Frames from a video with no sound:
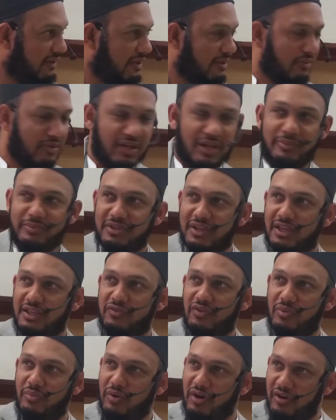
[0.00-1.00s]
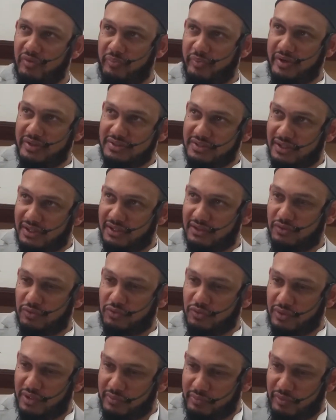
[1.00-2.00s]
So what I'm saying is from 8:30 to
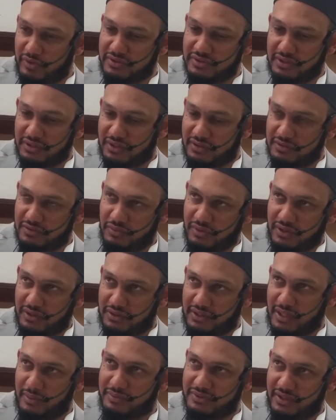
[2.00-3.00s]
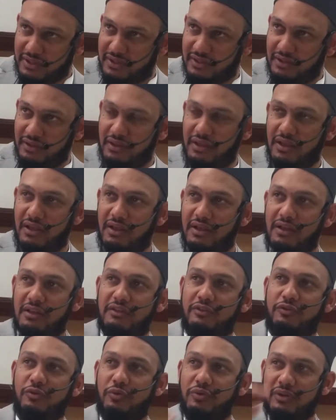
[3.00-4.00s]
20 past 8, I also got time exactly,
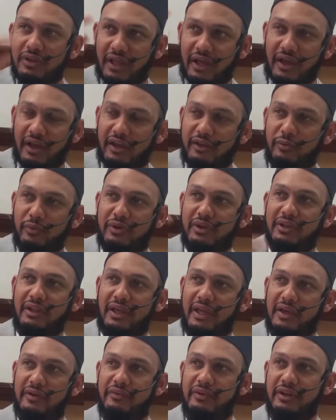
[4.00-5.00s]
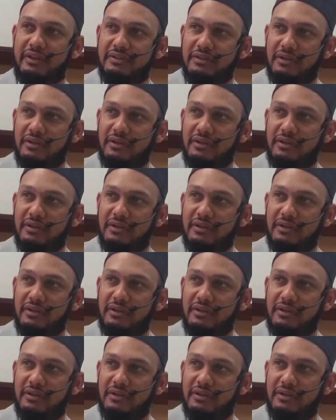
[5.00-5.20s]
to 9 you can have a